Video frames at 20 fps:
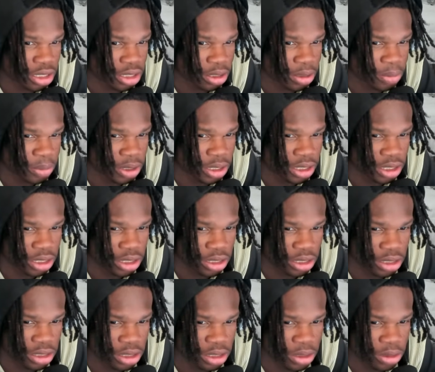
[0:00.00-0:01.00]
I mean,
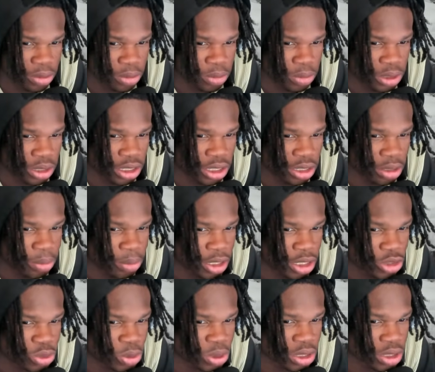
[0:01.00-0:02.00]
we did the
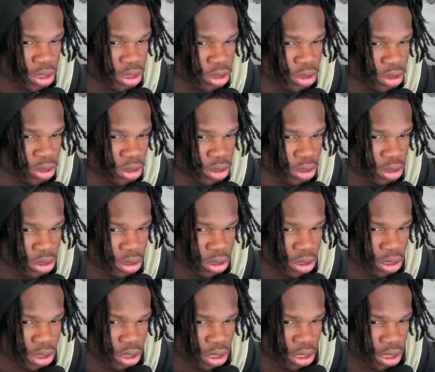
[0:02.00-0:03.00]
best we could do.
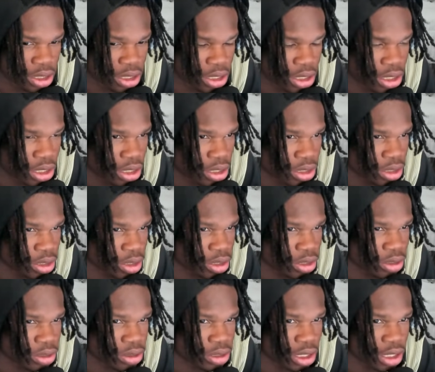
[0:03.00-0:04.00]
You
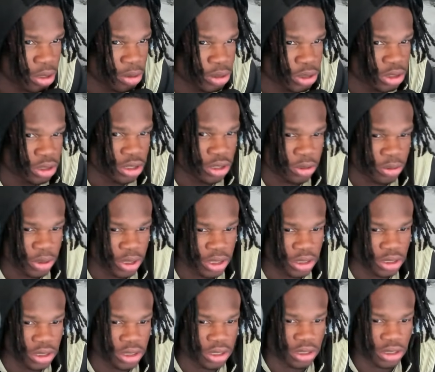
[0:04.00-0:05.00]
know, I was still
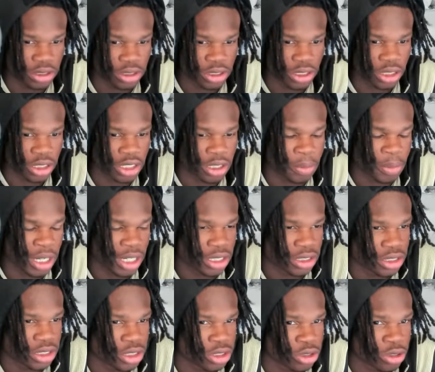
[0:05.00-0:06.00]
rusty, still getting back
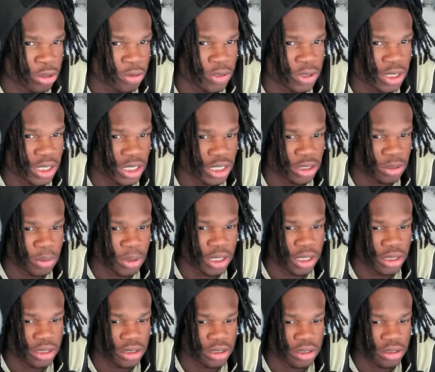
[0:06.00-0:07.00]
into the groove of things,
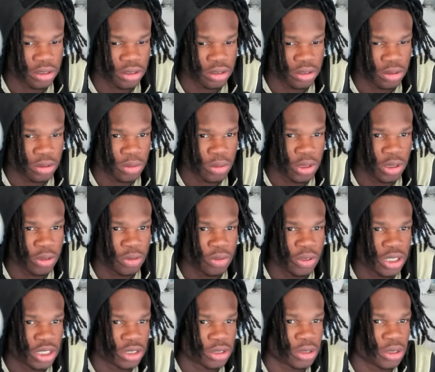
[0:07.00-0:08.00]
but we're going to
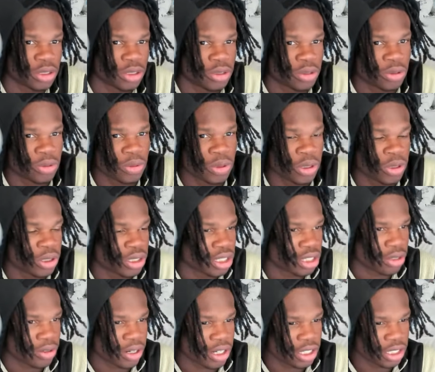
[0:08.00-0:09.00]
fix it. We're going to get
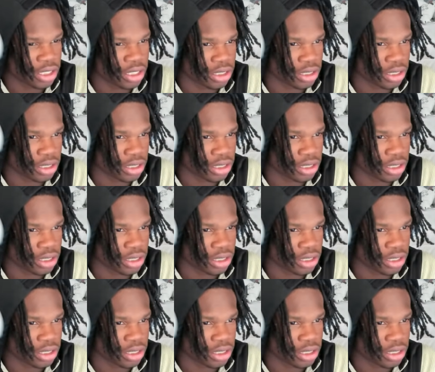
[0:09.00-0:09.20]
it right.